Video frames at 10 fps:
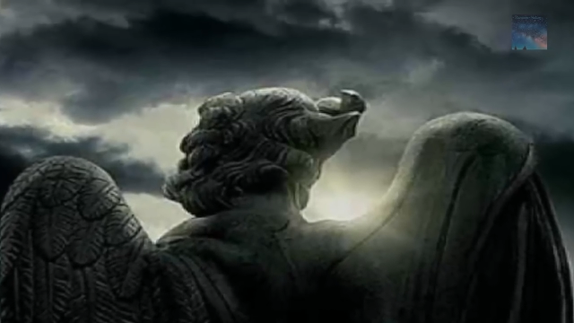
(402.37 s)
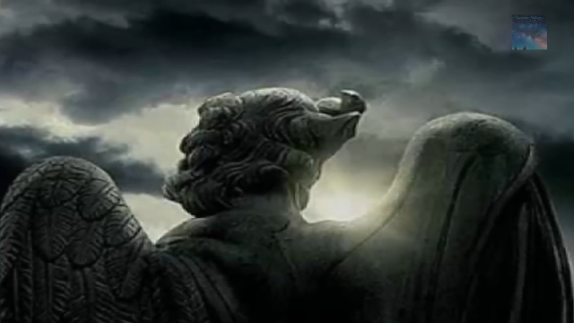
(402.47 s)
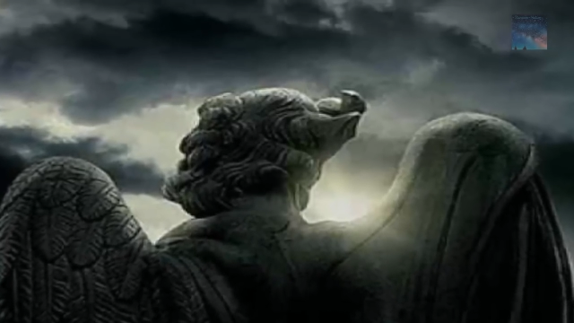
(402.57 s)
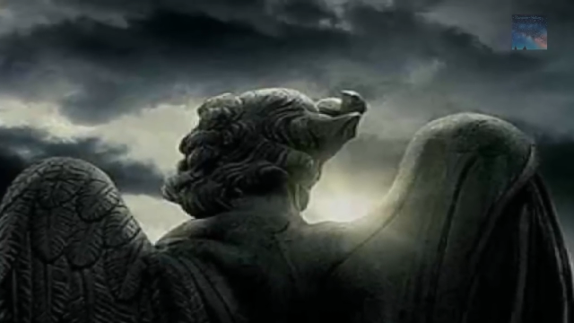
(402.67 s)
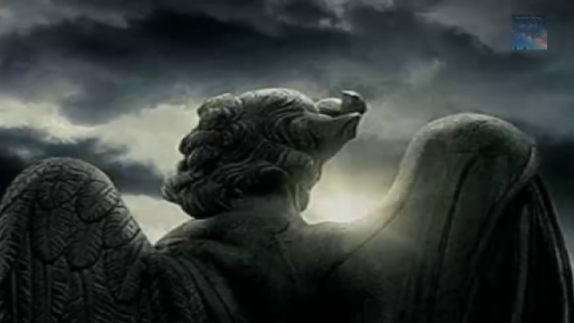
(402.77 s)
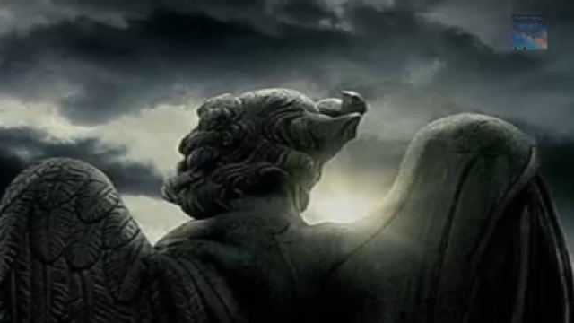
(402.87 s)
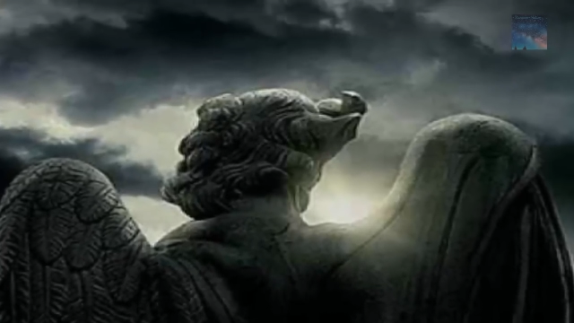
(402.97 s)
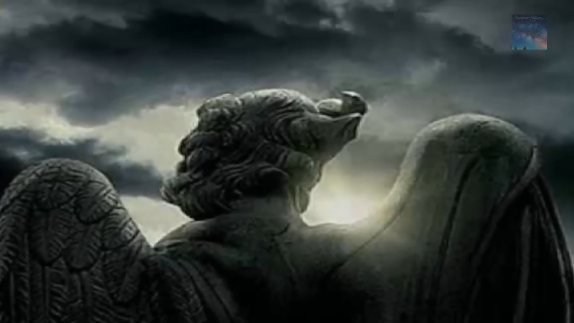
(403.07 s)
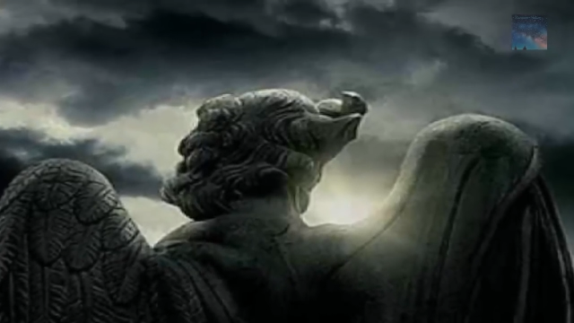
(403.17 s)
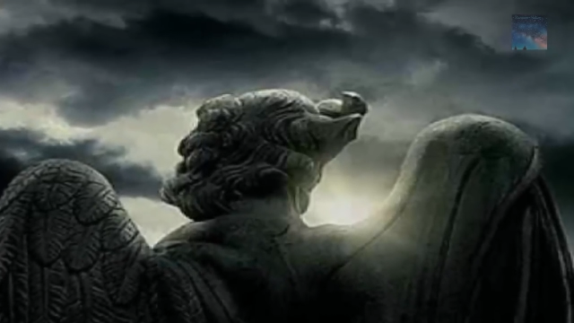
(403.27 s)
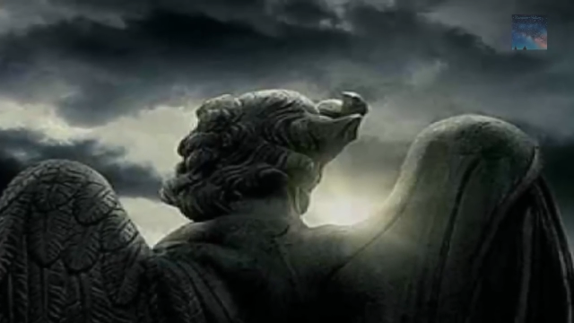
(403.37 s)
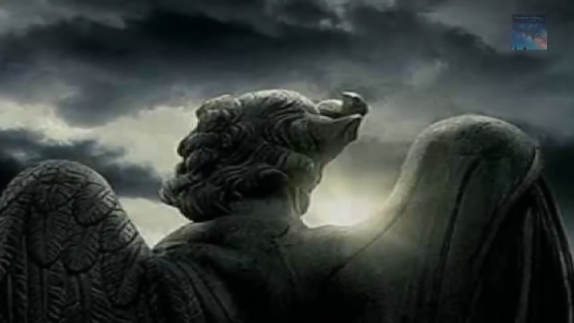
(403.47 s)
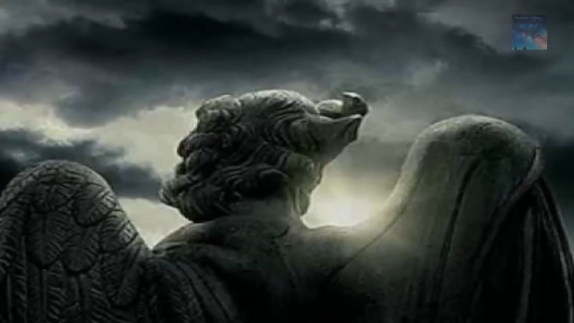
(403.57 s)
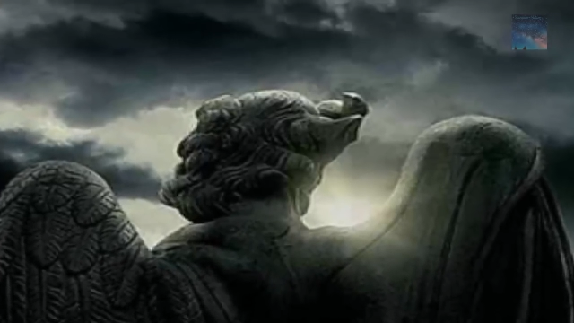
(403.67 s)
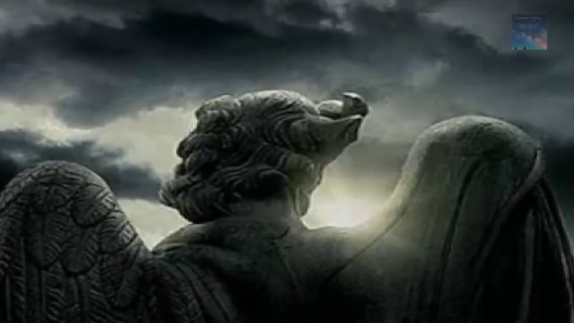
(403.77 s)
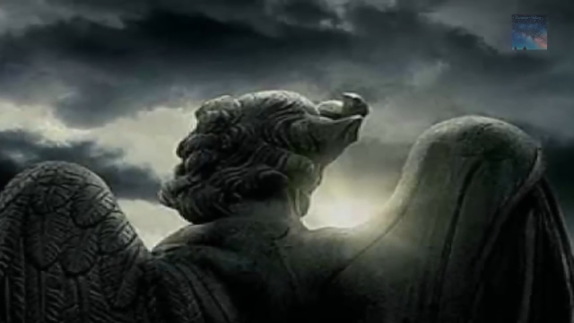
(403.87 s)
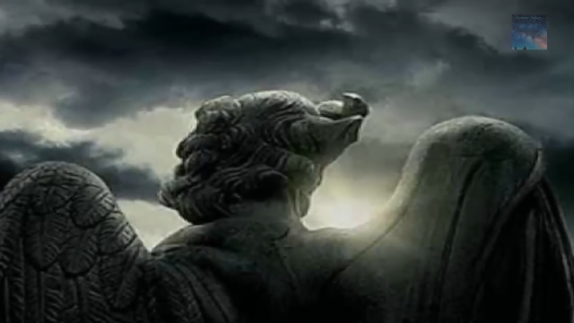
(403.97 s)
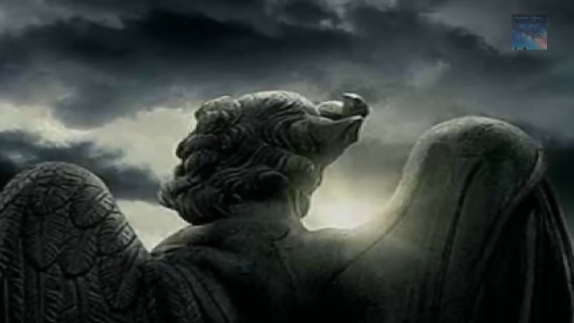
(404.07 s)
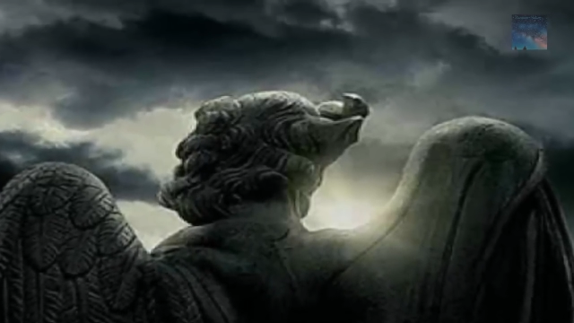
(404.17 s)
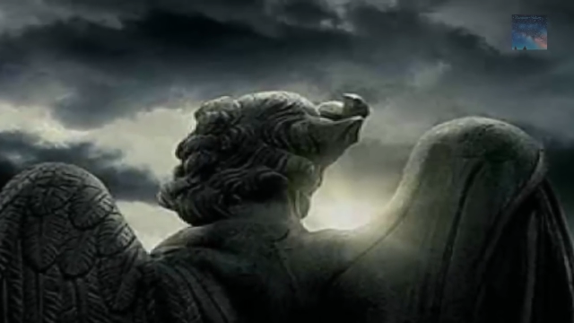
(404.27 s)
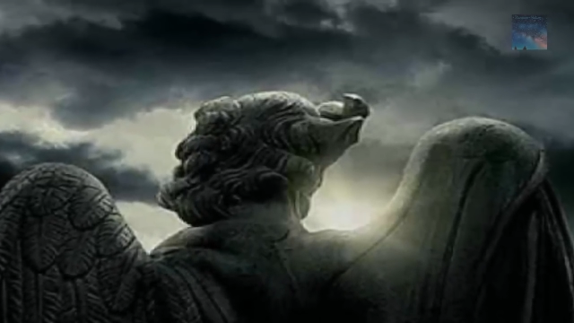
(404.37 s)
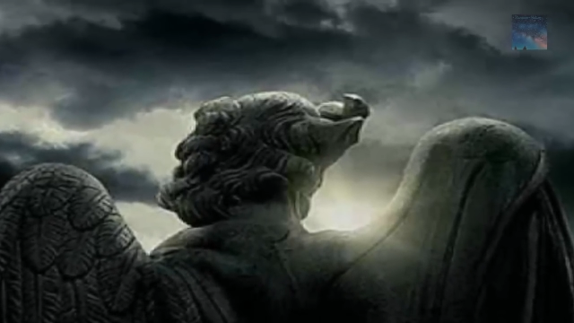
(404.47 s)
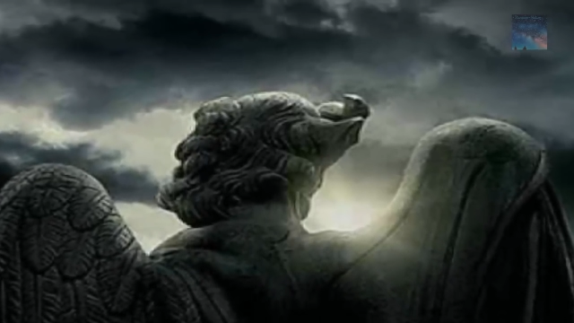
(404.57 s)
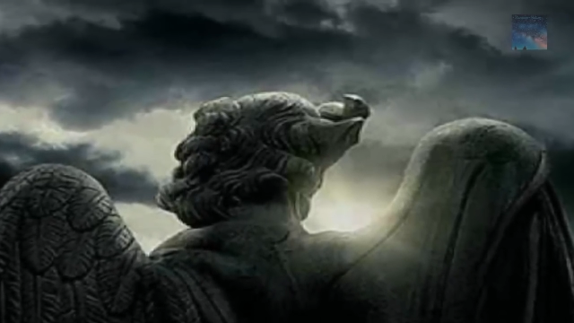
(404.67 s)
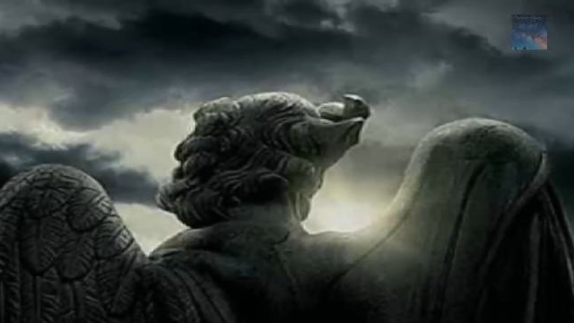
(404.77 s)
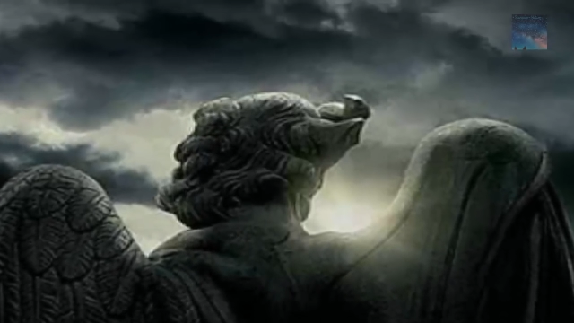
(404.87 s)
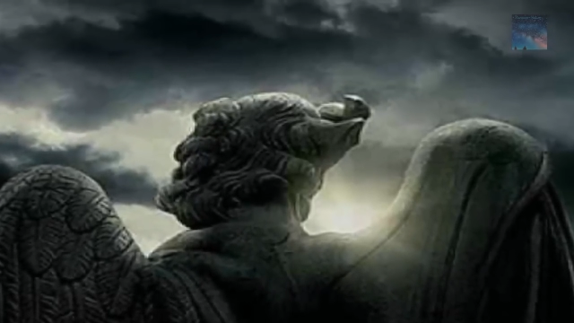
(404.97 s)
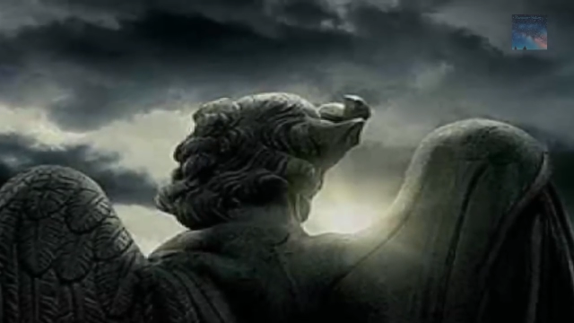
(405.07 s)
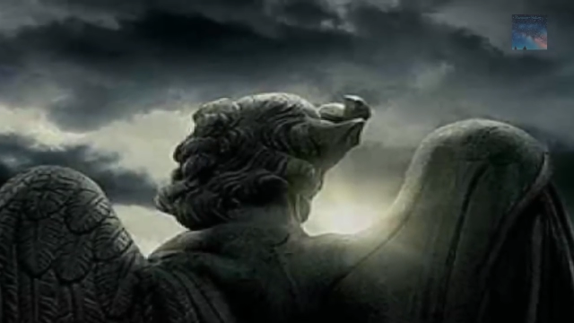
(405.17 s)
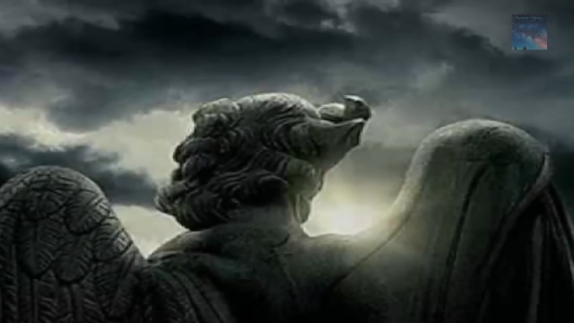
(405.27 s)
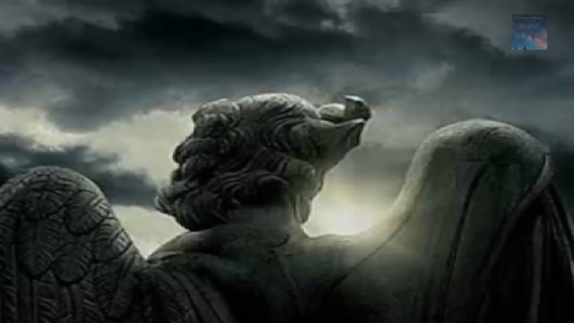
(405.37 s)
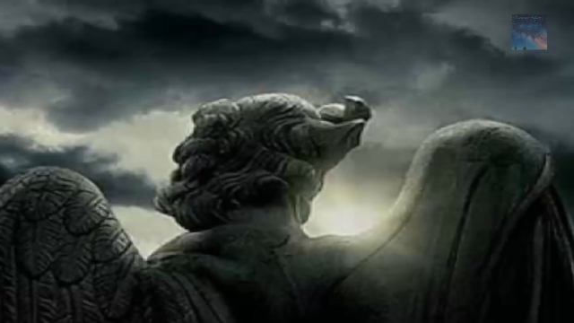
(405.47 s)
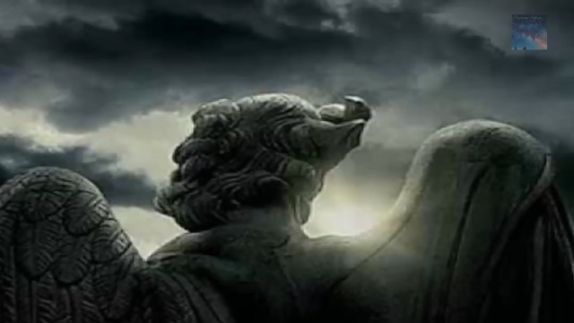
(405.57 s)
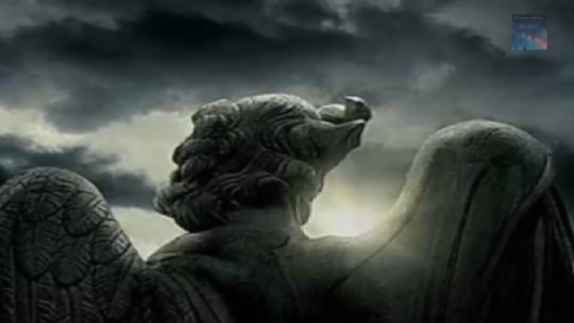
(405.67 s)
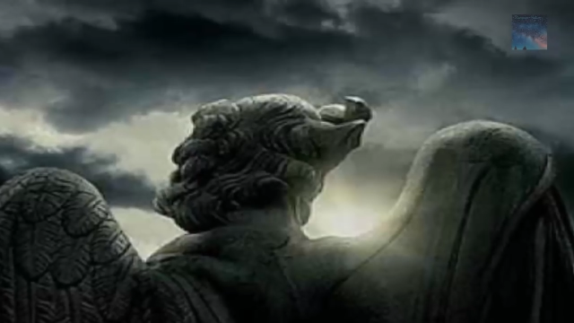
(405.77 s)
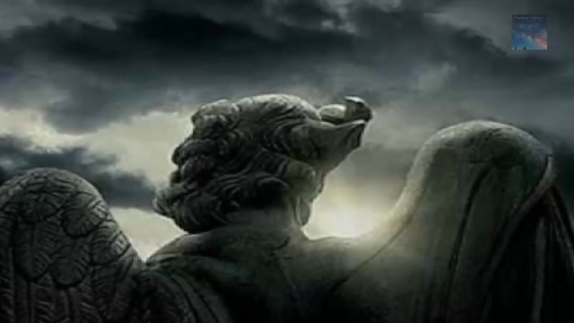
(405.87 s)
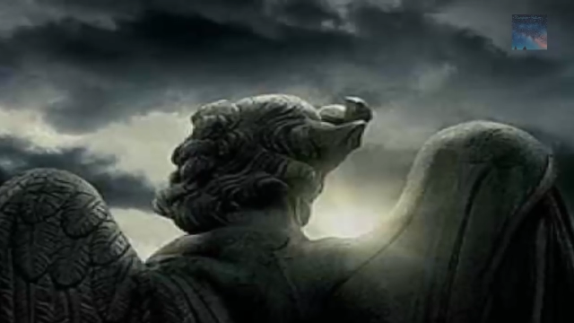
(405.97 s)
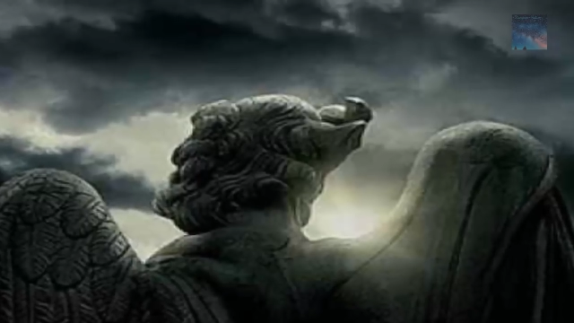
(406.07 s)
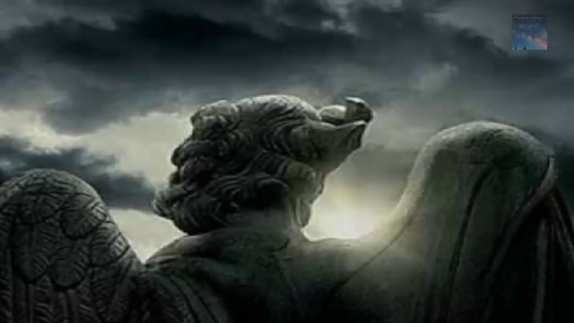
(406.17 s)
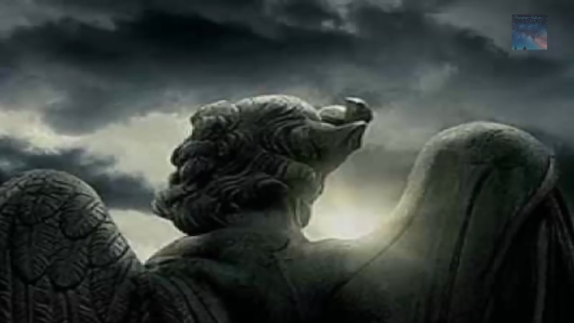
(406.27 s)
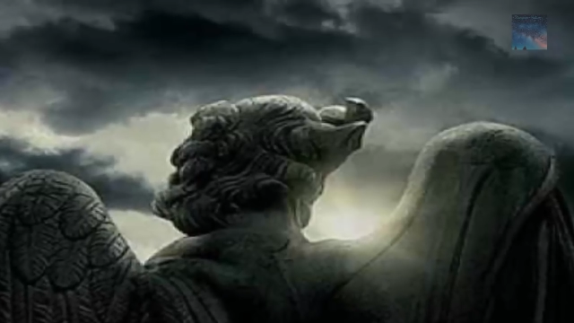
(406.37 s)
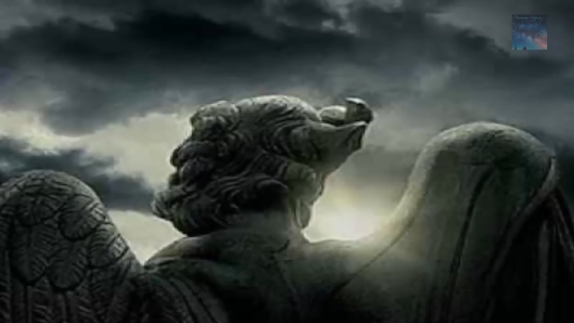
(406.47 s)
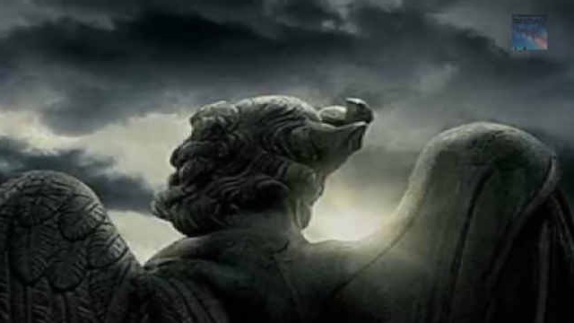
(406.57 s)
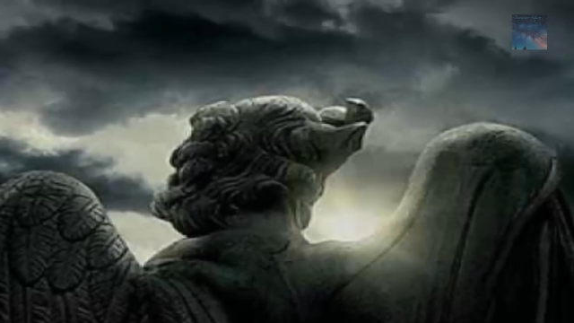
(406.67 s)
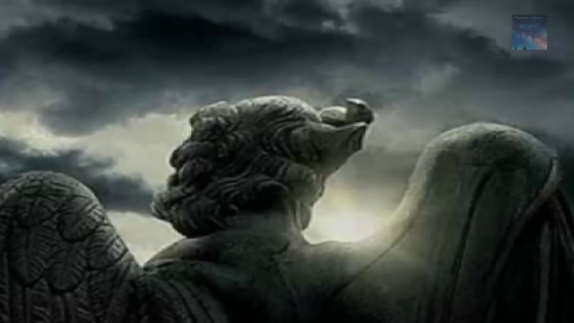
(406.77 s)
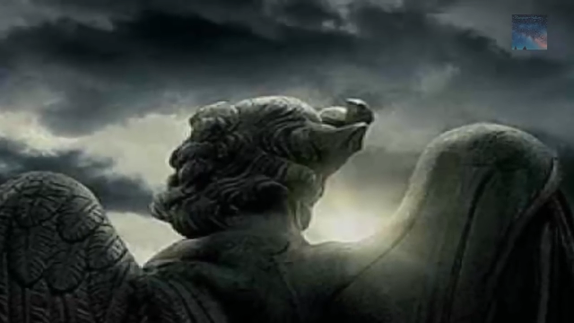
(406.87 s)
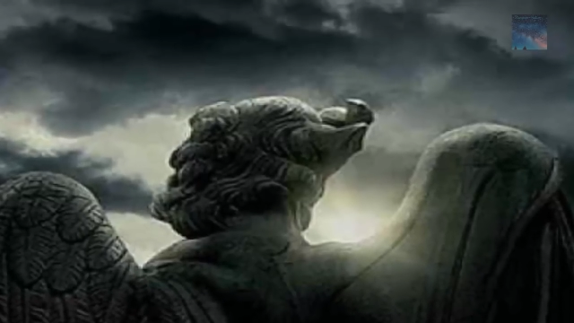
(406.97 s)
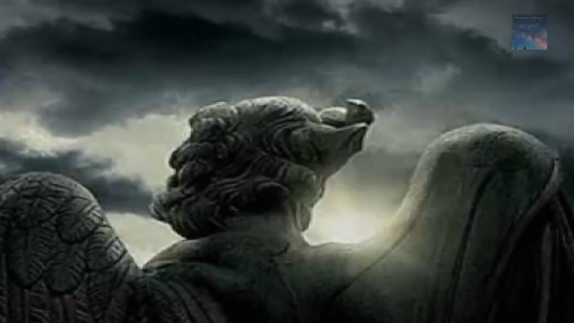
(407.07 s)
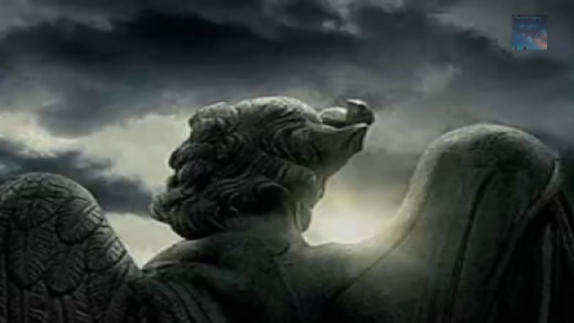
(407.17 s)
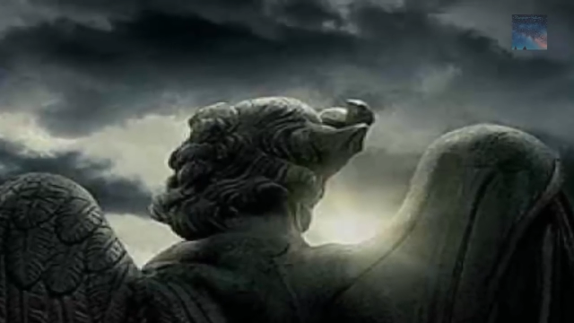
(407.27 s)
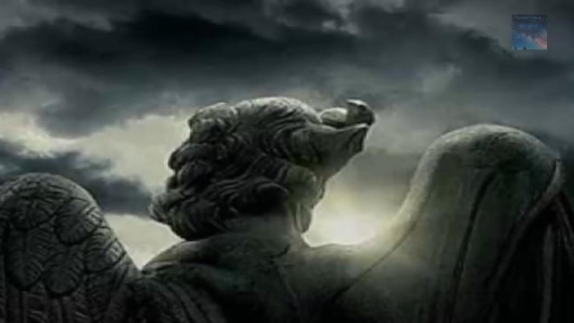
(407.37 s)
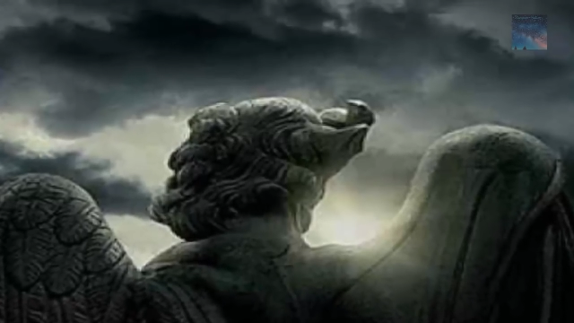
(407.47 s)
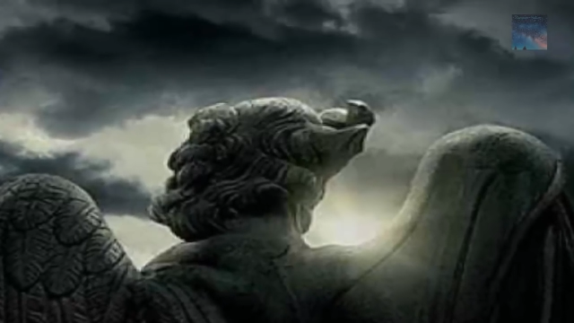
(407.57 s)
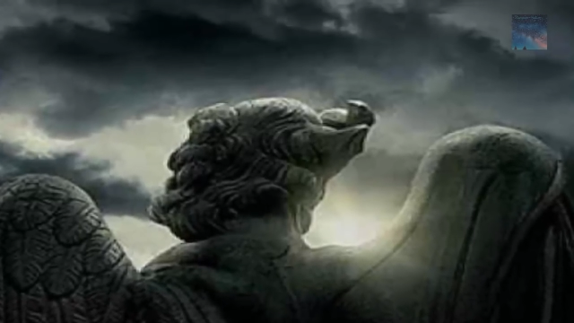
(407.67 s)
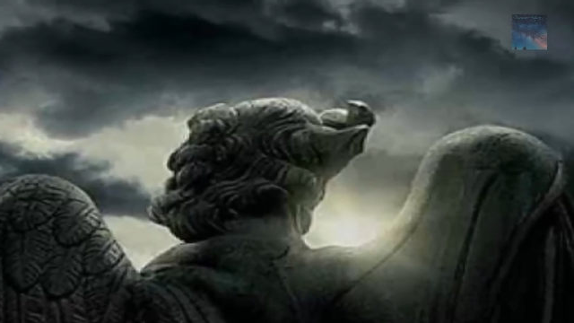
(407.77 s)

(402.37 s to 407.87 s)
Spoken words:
No face is visible, so there are no lips to read.